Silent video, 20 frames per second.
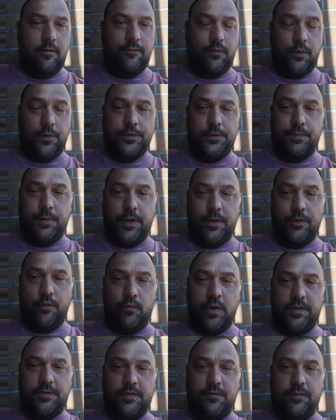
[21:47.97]
force upon the
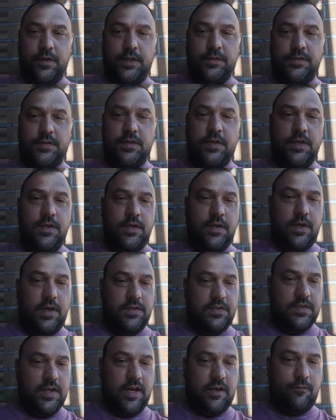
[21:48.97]
rest of us,
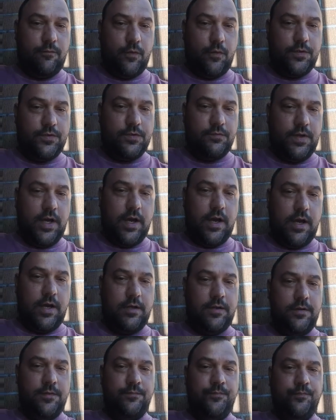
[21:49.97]
is not a force of
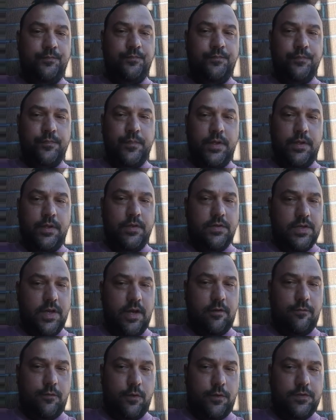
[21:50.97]
God, is
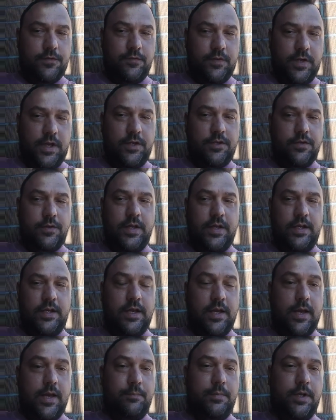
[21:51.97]
not a force of nature that
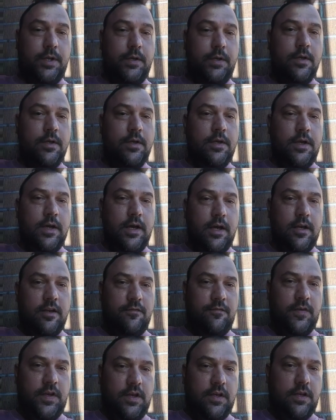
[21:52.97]
cannot be
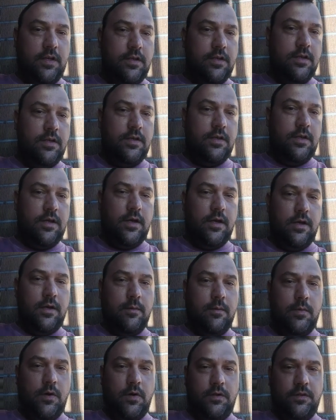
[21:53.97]
defeated.
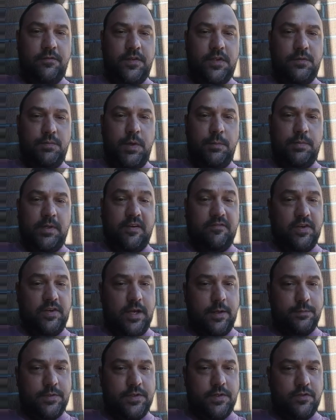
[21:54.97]
All of these people have
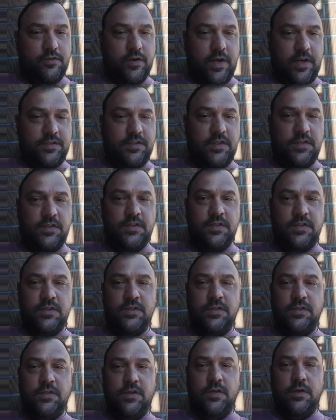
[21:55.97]
names and addresses.
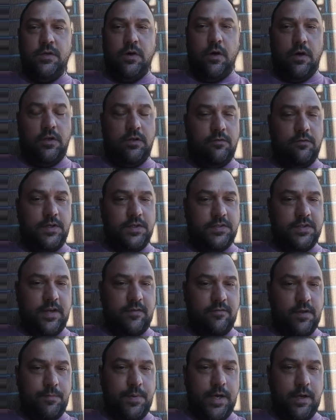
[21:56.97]
All of us
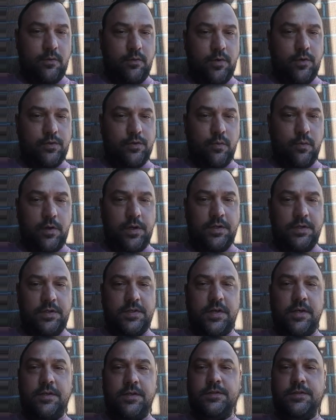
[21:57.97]
have the power to
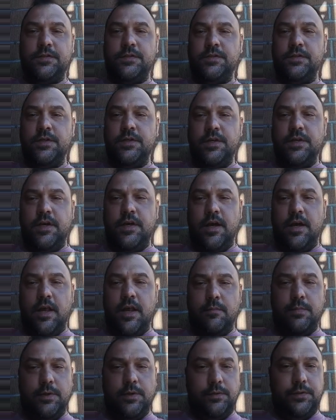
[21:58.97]
organize
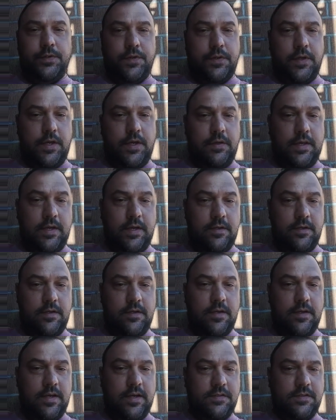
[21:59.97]
and build a thing that in
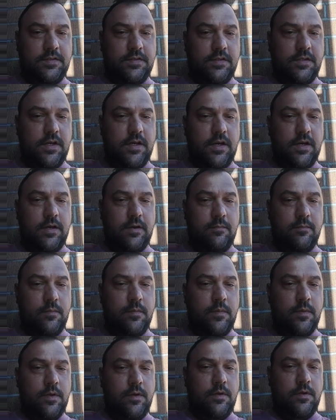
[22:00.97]
the next
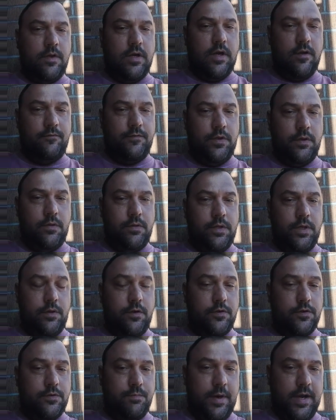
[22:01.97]
a few
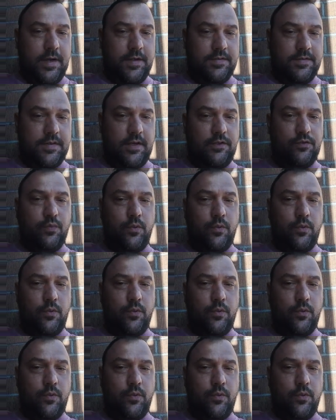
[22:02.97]
years, by say